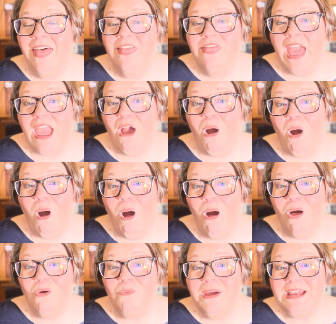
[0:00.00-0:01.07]
They
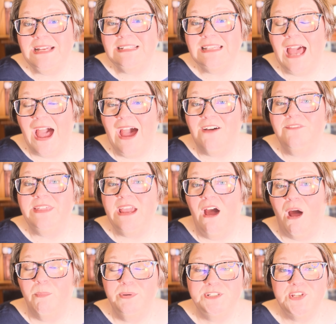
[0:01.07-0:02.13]
always have the
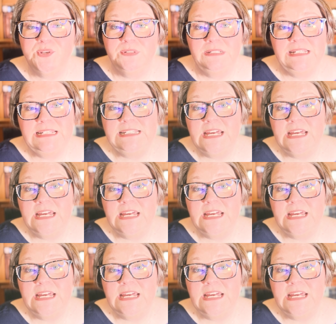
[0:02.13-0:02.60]
opportunity